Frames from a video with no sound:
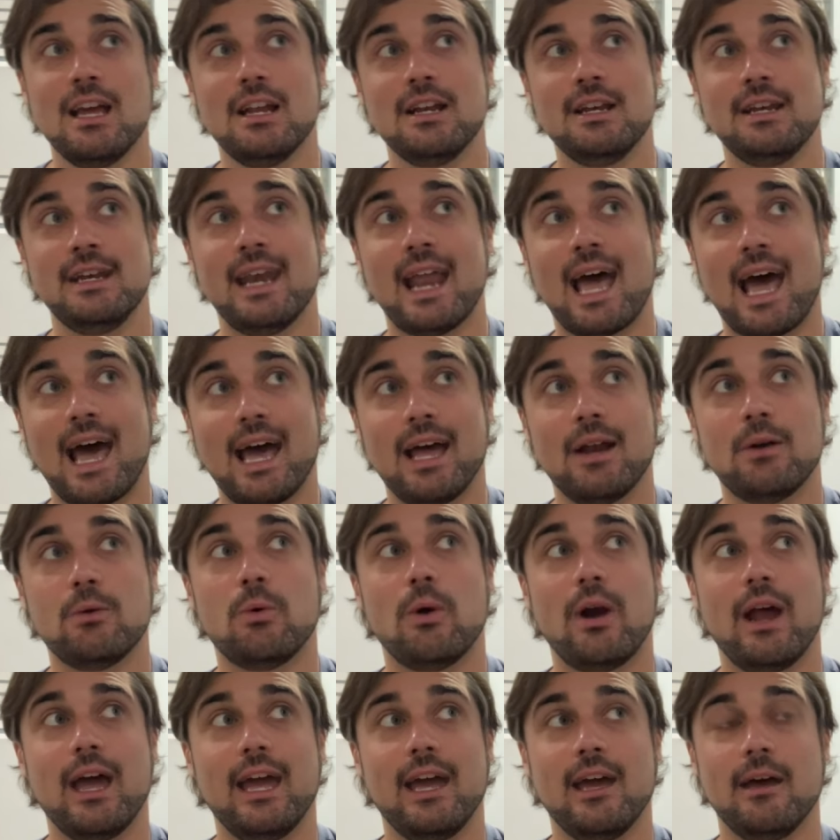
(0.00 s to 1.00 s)

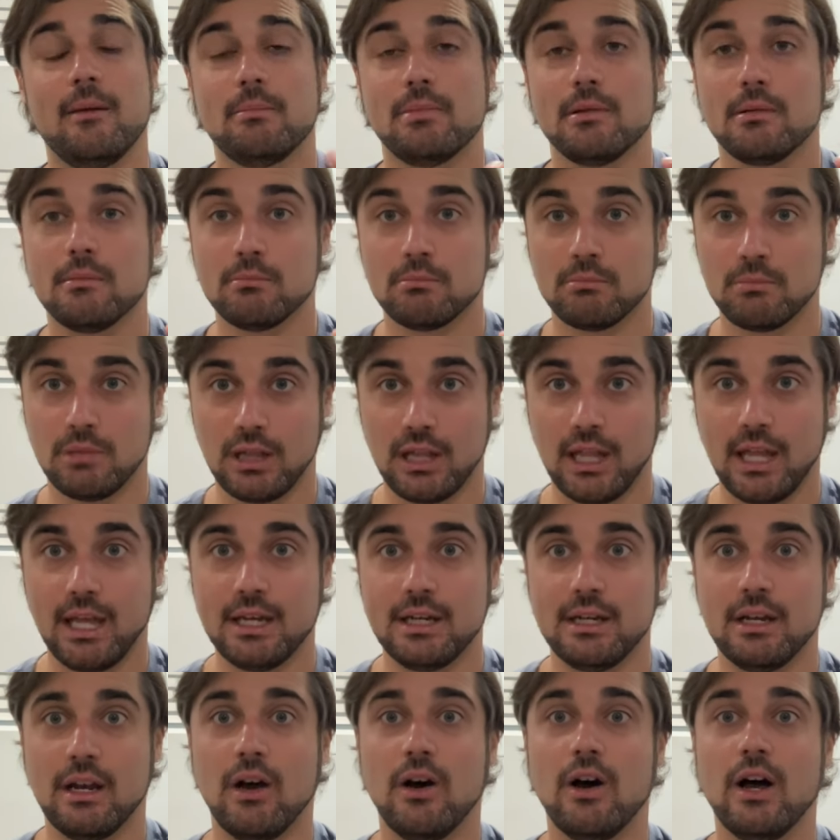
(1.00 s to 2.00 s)
wrap
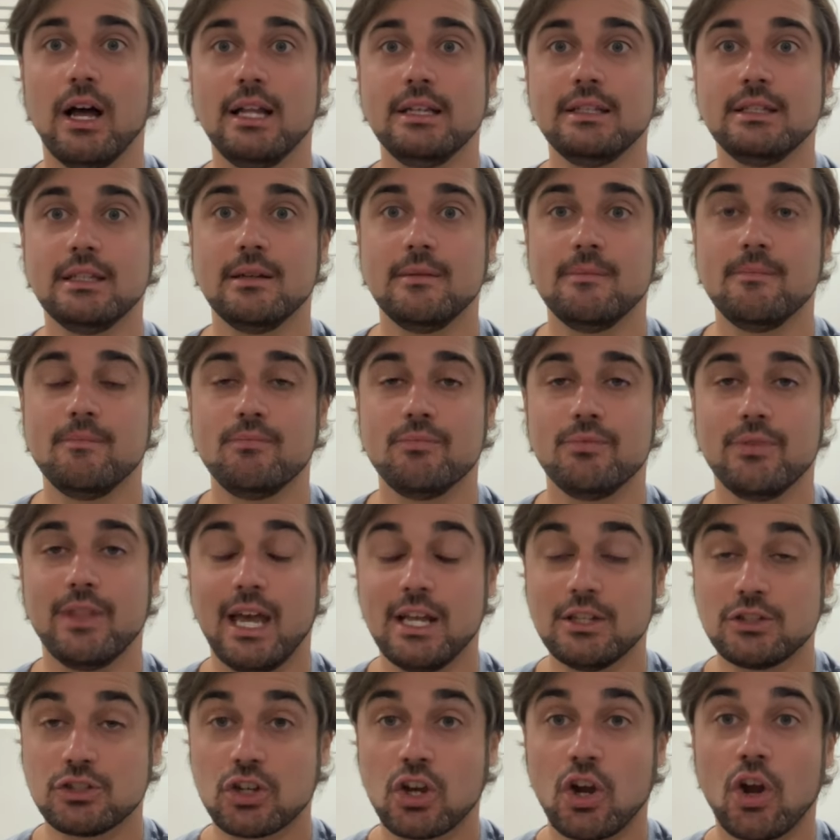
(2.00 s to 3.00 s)
blood knot.
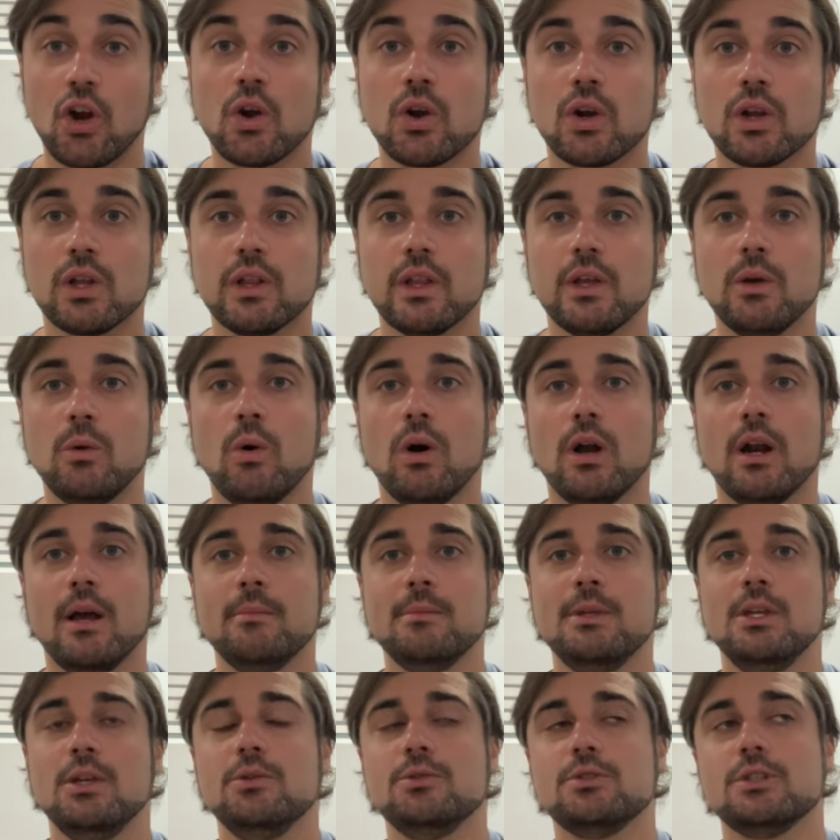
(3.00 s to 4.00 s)
That's currently what
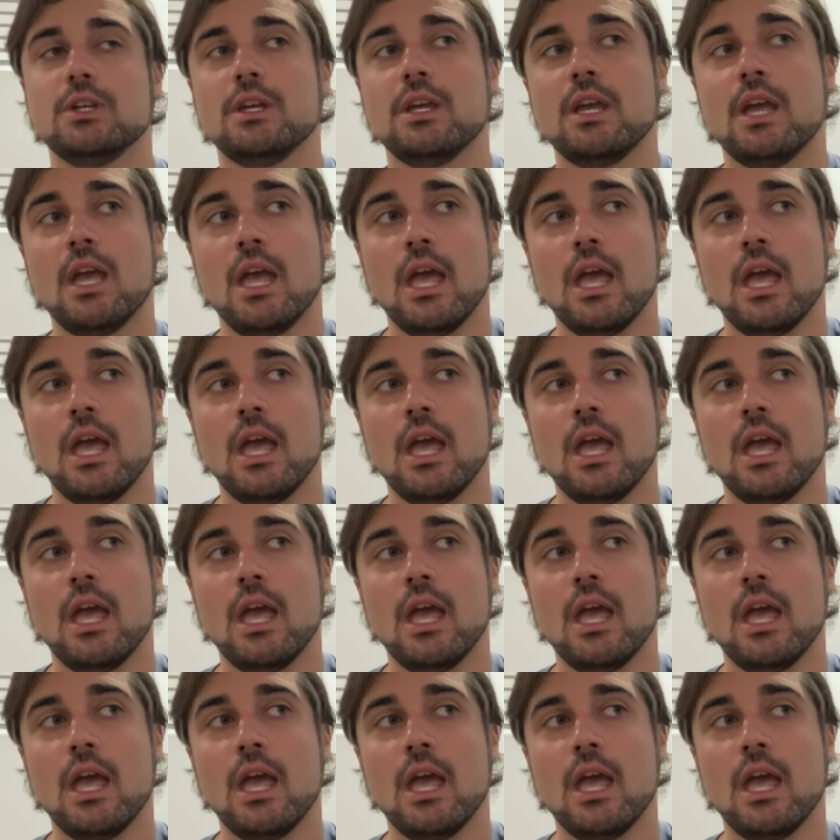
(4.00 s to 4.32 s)
I'm using.